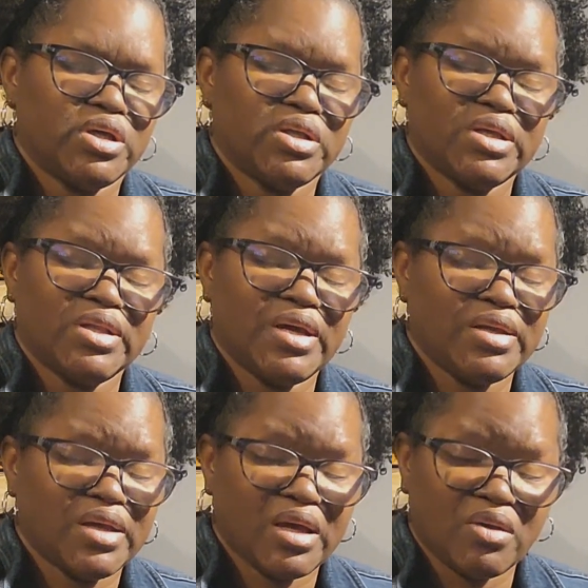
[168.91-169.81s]
the lady
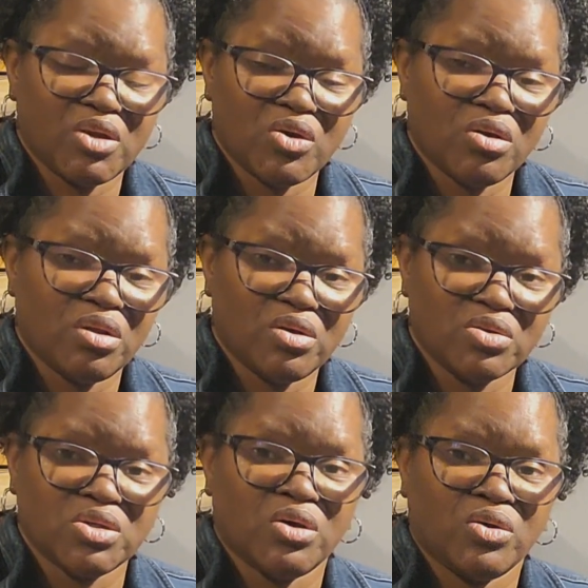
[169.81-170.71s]
didn't have no
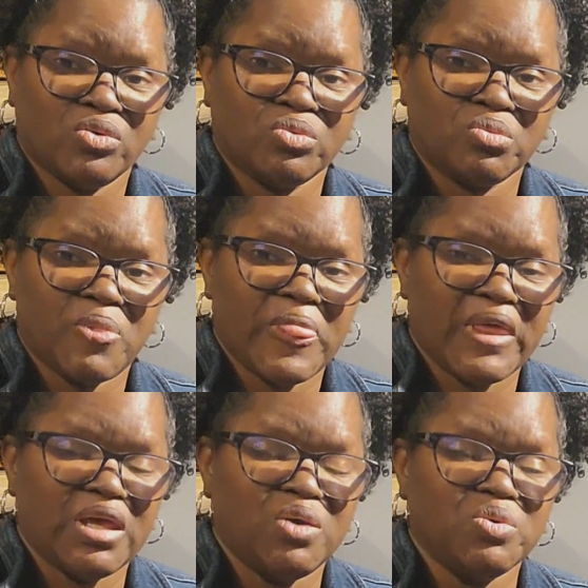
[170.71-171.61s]
clothes on, and
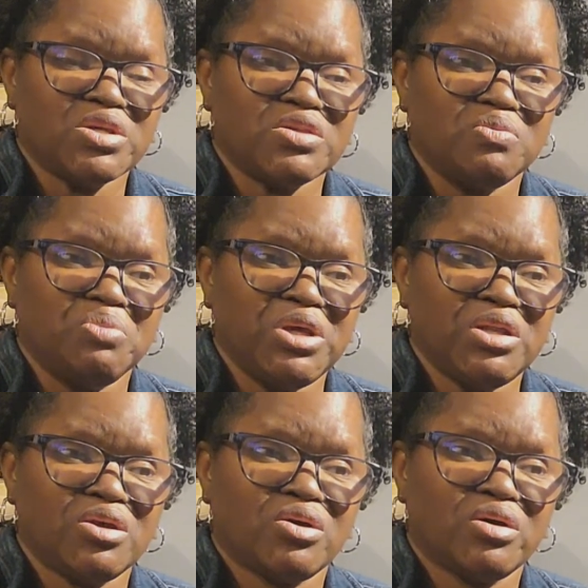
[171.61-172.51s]
he was
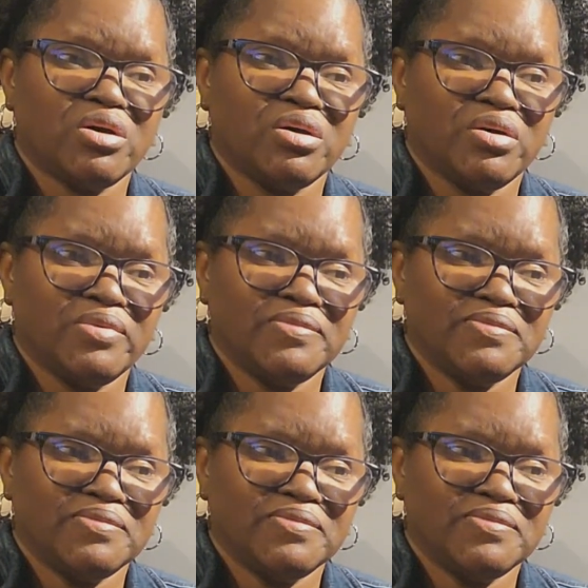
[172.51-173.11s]
beating her up.